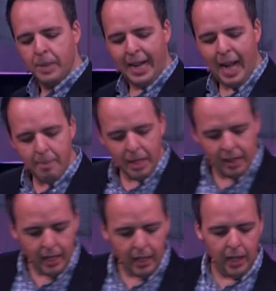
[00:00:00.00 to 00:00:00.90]
It got me
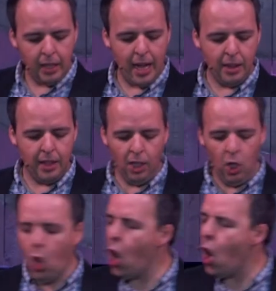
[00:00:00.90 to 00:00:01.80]
thinking that the
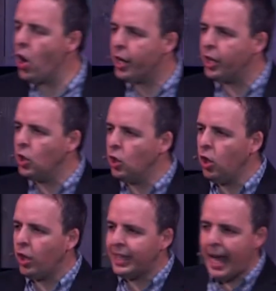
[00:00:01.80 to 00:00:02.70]
longer you
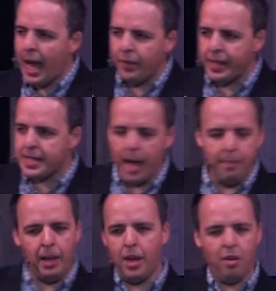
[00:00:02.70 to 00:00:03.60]
look down the
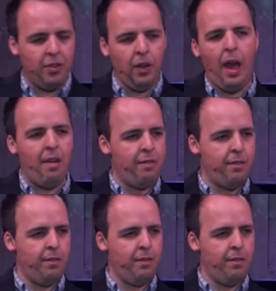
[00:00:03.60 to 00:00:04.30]
timeline of your life,